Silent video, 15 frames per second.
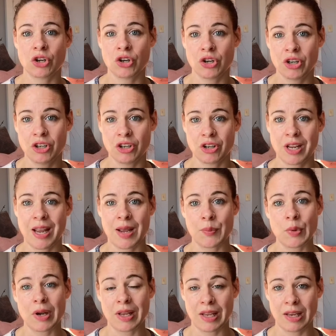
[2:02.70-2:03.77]
your camera
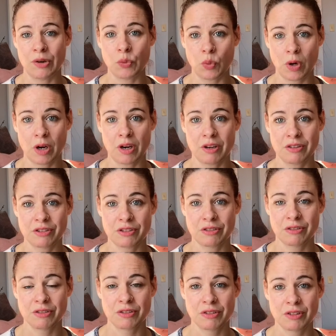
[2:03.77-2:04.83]
inward.
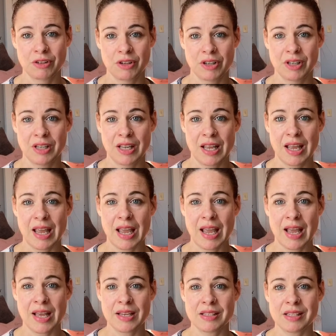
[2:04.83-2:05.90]

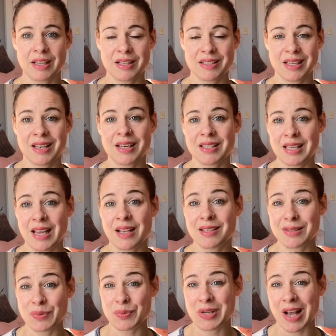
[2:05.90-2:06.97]
And it's going to take some
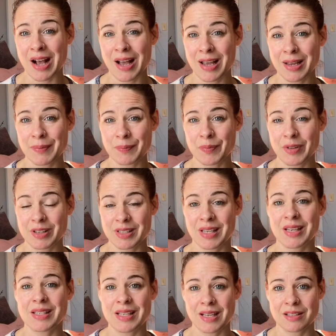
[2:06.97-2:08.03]
time. It's going to
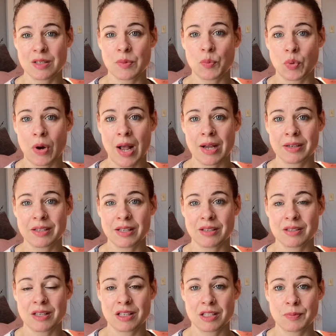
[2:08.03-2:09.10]
take some practice,
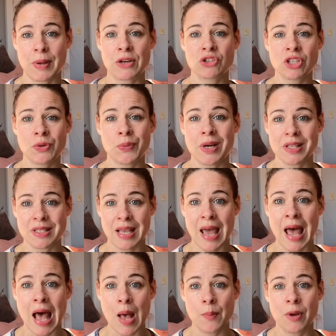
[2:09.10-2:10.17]
especially when it's a
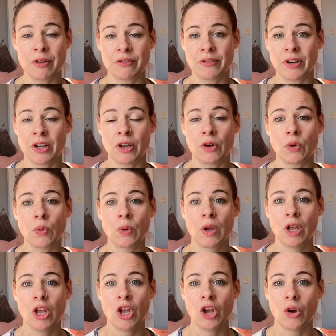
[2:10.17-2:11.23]
habit for you,
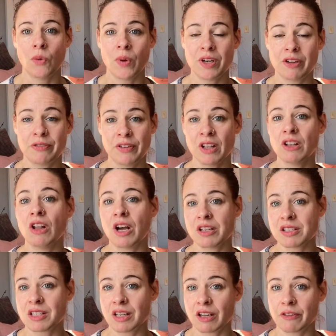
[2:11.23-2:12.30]
when you feel lost
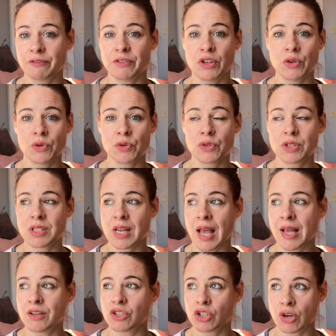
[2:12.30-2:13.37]
and confused and
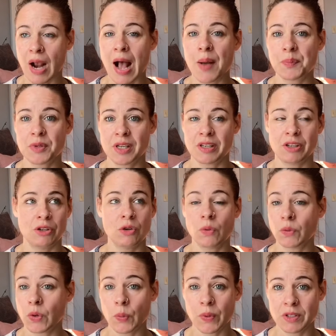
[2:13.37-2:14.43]
trapped and you don't know
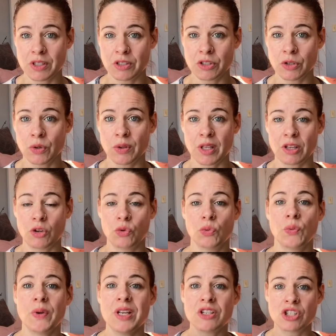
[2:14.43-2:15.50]
what to do, that you
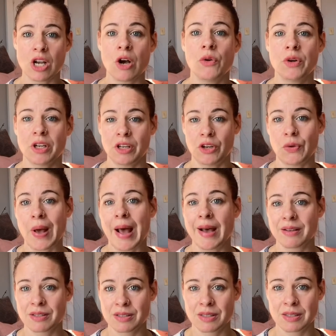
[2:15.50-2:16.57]
reach out and you ask
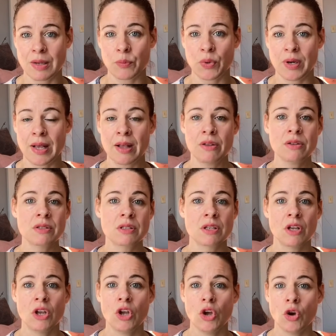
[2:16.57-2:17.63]
someone else,
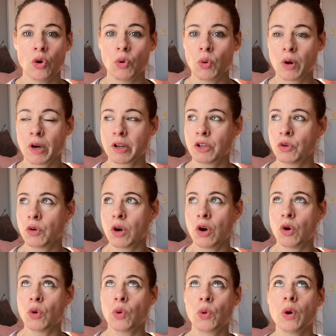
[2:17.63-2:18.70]
or you
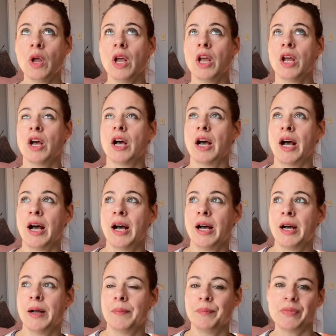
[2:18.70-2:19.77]
go
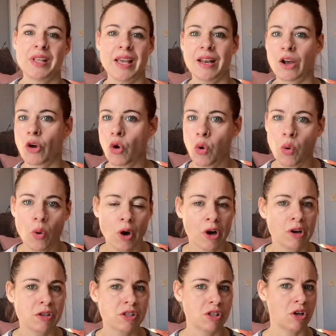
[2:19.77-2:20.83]
get a
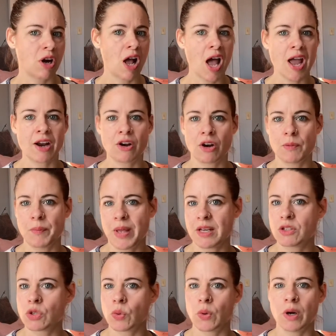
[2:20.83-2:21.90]
course or hire a
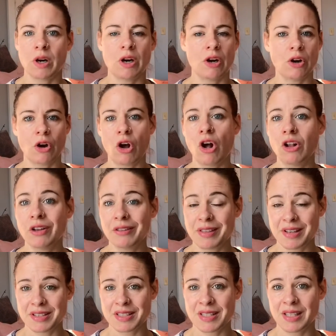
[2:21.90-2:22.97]
mentor or all of these
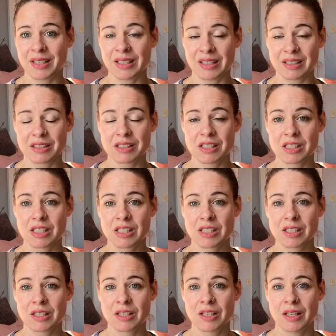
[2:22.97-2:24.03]
things.
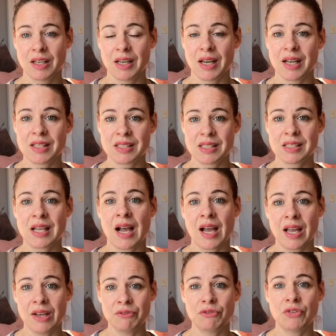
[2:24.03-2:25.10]
It's
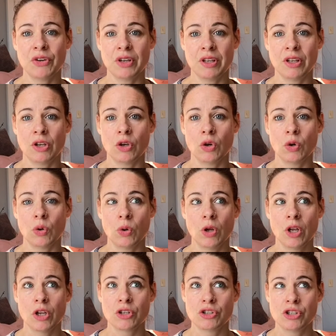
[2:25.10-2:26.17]
time for you
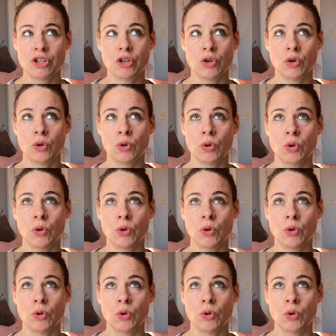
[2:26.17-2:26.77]
to